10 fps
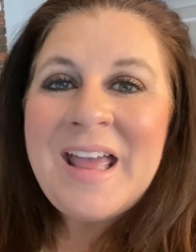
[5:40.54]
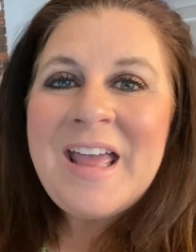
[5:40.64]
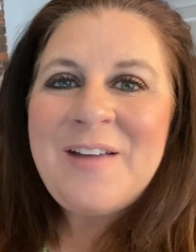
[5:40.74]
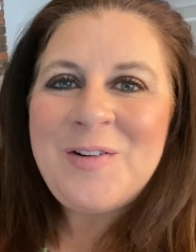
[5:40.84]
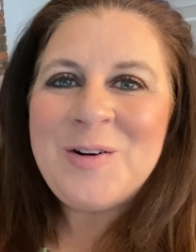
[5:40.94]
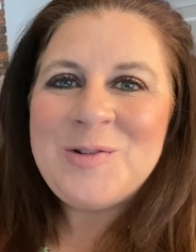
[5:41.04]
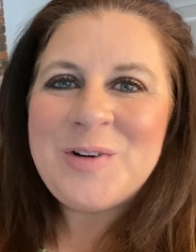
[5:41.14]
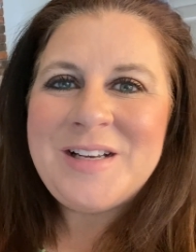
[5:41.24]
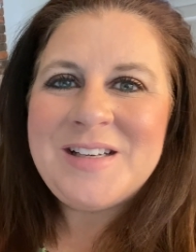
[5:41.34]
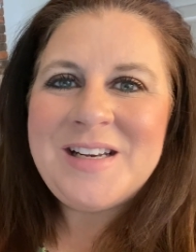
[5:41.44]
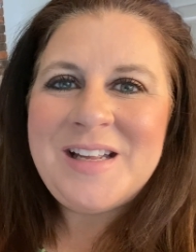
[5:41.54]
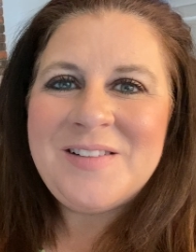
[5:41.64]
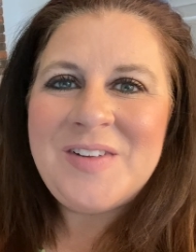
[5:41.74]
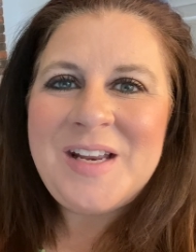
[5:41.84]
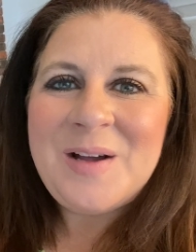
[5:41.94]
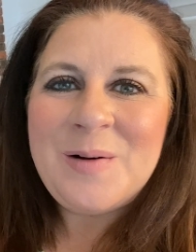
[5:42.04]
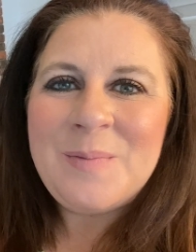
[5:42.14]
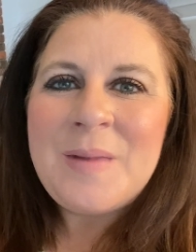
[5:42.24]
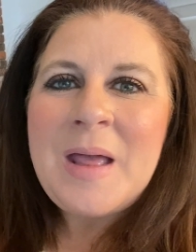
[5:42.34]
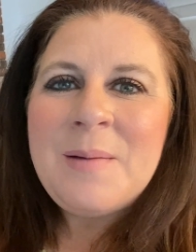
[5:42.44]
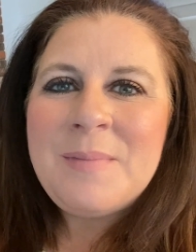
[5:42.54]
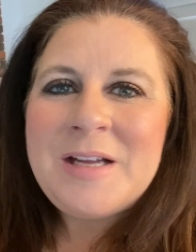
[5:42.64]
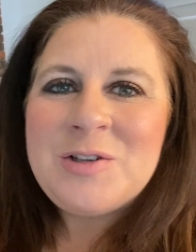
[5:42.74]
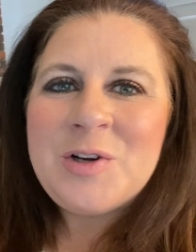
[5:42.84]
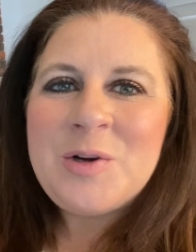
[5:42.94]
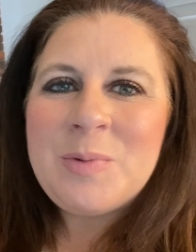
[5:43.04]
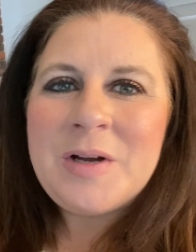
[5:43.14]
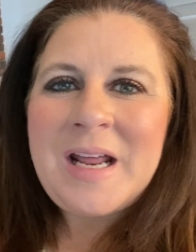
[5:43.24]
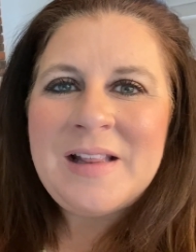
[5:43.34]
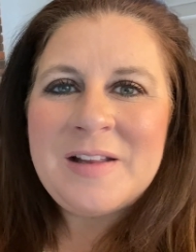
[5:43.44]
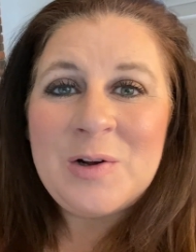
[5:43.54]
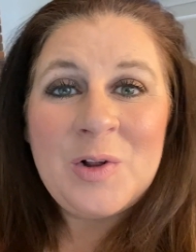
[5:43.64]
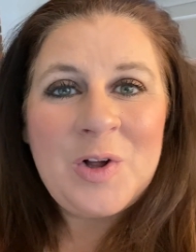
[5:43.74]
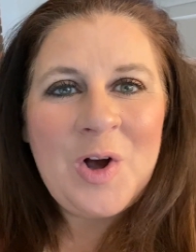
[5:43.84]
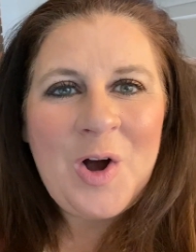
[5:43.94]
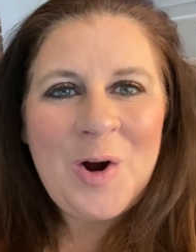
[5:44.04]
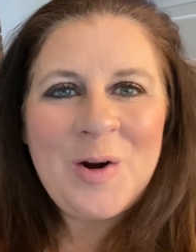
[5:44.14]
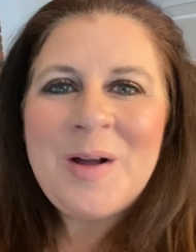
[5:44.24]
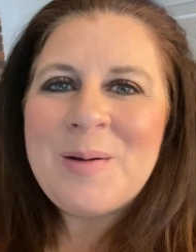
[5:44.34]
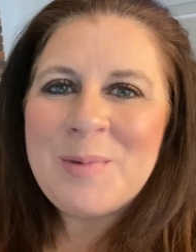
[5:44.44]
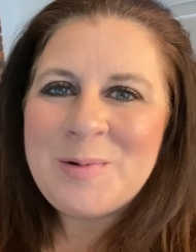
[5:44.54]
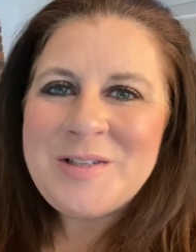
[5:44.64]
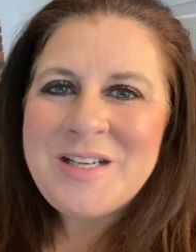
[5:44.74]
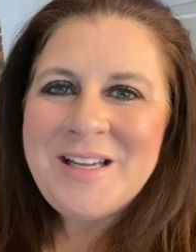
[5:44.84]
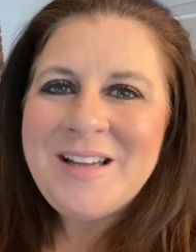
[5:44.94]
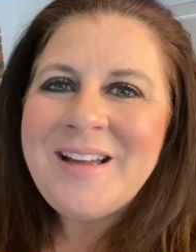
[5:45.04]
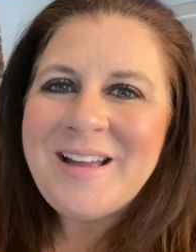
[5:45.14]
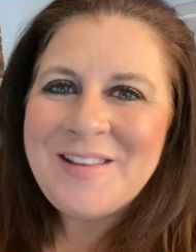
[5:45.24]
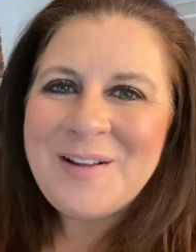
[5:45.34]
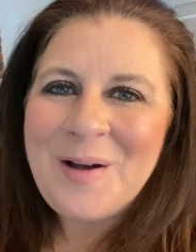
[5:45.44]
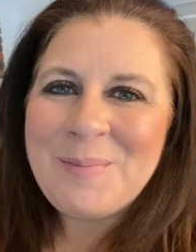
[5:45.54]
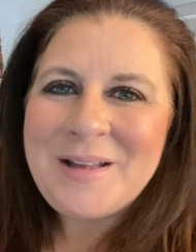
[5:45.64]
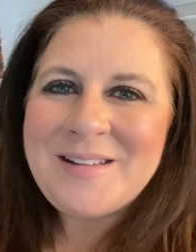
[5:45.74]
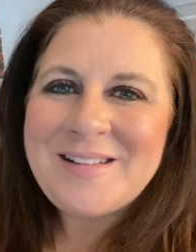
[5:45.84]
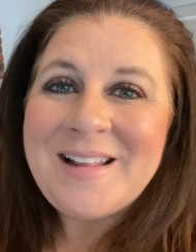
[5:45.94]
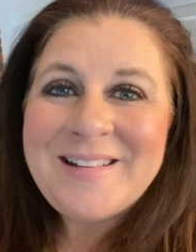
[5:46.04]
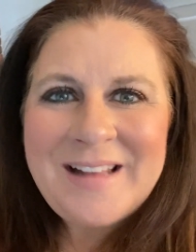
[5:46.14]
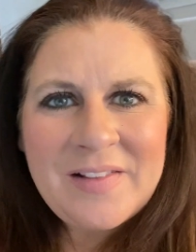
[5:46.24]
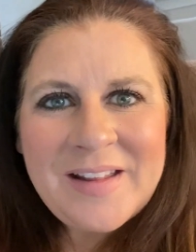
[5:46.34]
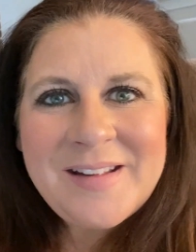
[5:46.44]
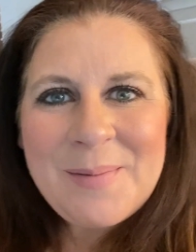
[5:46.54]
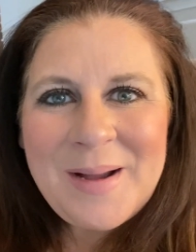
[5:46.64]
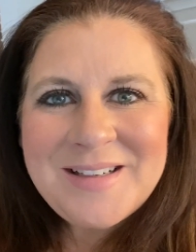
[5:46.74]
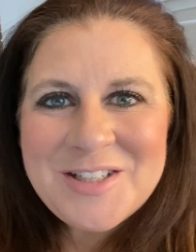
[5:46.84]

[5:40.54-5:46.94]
If you're enjoying today's video, make sure you put a little car emoji in the comments. Now let's get back to